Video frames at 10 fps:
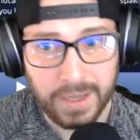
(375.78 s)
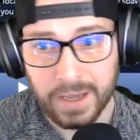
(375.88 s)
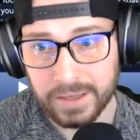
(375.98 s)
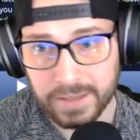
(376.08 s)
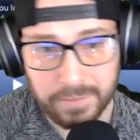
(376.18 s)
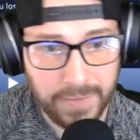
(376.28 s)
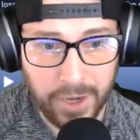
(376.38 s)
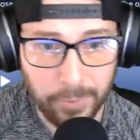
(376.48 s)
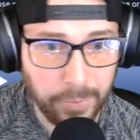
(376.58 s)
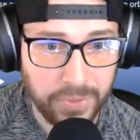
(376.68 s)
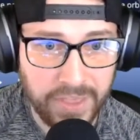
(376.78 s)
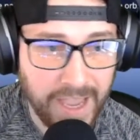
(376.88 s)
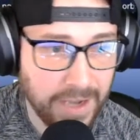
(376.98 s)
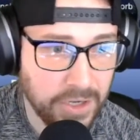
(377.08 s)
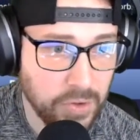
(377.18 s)
to help with
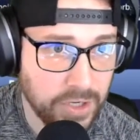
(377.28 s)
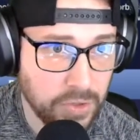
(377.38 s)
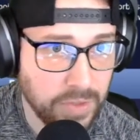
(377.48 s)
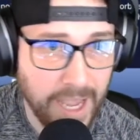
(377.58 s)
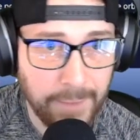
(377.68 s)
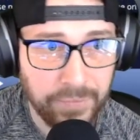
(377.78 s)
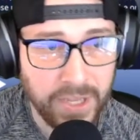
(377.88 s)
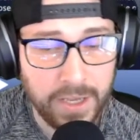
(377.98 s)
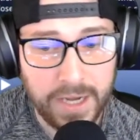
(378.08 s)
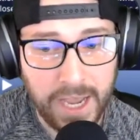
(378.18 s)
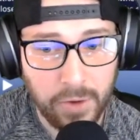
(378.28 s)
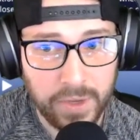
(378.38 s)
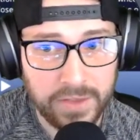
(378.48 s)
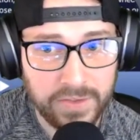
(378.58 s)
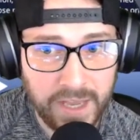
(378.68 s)
that, you could do that. Now,
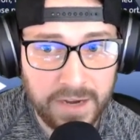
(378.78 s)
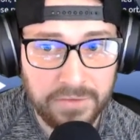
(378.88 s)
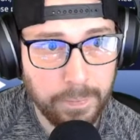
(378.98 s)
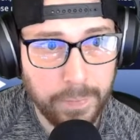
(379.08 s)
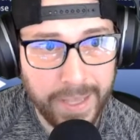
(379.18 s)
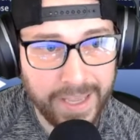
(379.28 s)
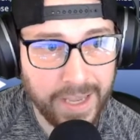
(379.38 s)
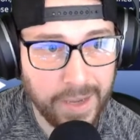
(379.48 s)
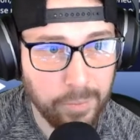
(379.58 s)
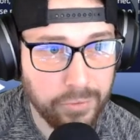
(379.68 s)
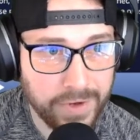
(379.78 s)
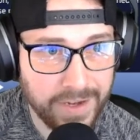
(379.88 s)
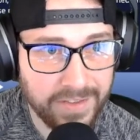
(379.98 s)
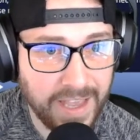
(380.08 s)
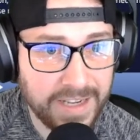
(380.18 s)
instead of picking
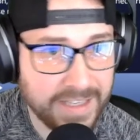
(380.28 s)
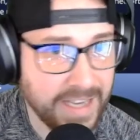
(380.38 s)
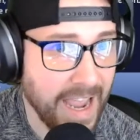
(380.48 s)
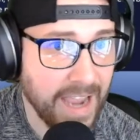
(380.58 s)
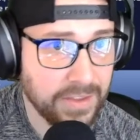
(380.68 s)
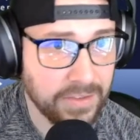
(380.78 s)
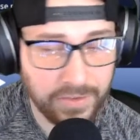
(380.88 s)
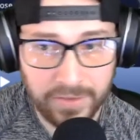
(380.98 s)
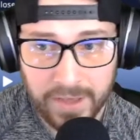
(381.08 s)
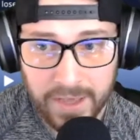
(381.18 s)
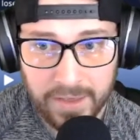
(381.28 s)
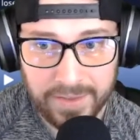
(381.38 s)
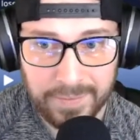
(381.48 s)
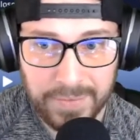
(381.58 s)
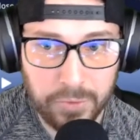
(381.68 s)
preset tasks,
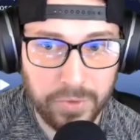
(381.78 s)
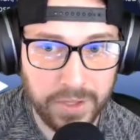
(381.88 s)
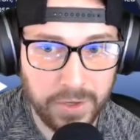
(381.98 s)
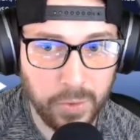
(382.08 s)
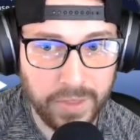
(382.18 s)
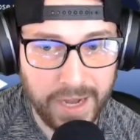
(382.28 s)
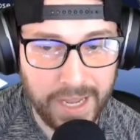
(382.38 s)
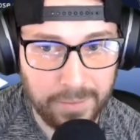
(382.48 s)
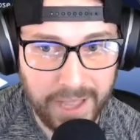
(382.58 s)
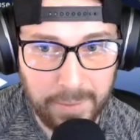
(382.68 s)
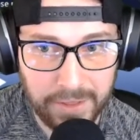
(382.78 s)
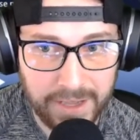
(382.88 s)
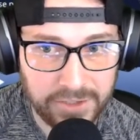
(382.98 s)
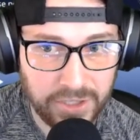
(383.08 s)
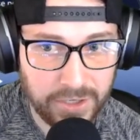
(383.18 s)
something really cool that AimLab
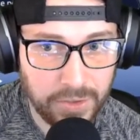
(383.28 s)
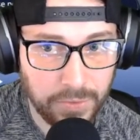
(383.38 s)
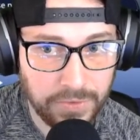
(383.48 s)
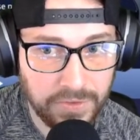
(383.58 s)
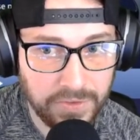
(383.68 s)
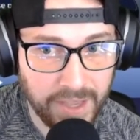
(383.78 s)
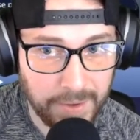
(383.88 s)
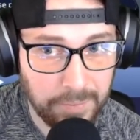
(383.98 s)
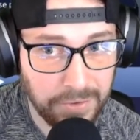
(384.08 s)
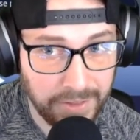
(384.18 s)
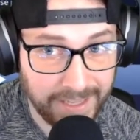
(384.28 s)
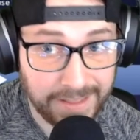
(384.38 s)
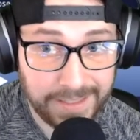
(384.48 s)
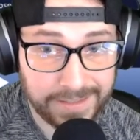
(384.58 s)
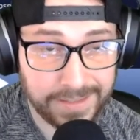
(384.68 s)
allows you to do is set
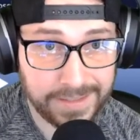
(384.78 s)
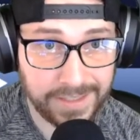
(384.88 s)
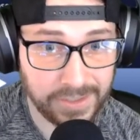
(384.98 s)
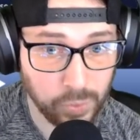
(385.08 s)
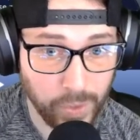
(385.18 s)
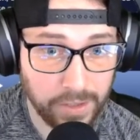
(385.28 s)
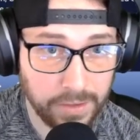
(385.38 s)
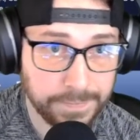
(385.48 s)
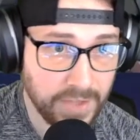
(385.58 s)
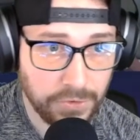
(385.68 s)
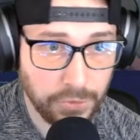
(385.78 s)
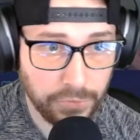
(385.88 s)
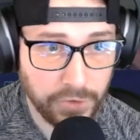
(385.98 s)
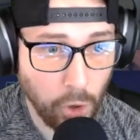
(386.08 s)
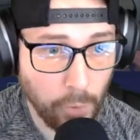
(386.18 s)
playlists as well. So if
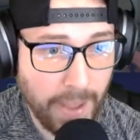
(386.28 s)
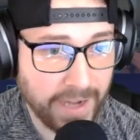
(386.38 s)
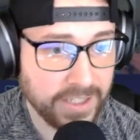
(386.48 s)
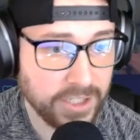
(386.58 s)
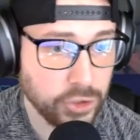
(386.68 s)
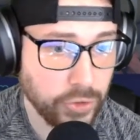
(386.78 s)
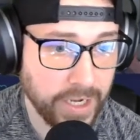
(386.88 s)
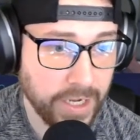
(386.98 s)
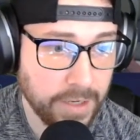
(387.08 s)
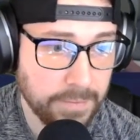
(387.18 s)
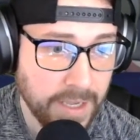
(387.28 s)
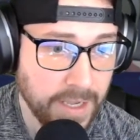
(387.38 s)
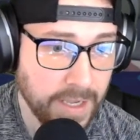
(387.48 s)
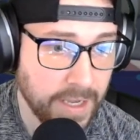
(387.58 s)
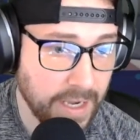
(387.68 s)
you go back into training
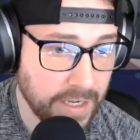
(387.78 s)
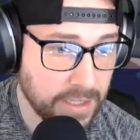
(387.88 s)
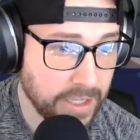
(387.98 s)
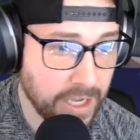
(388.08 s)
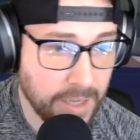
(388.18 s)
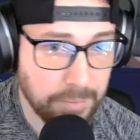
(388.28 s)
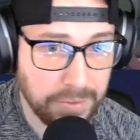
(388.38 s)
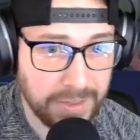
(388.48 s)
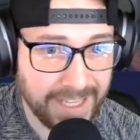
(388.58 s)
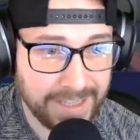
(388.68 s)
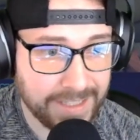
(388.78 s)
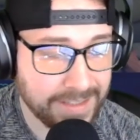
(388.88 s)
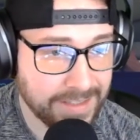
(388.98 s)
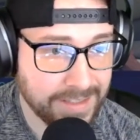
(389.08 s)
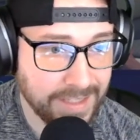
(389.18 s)
and click on
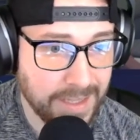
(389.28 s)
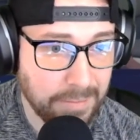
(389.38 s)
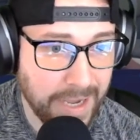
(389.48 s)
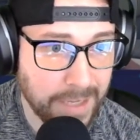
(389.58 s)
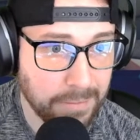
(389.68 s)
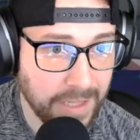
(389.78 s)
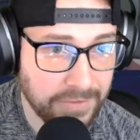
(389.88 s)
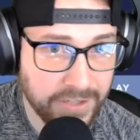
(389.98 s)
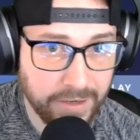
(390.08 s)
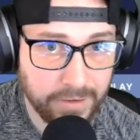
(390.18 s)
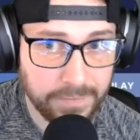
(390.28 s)
playlists in the bottom left here,